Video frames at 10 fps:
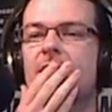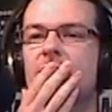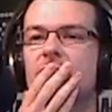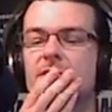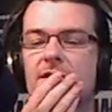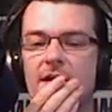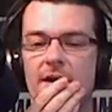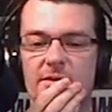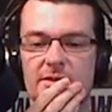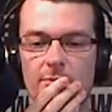Interesting.
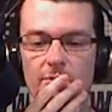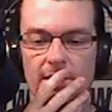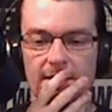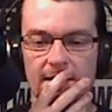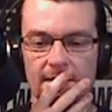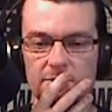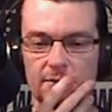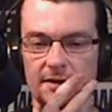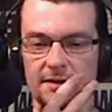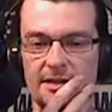This morning,
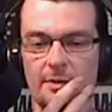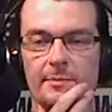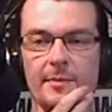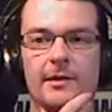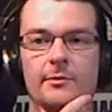talking to Selwyn Manning,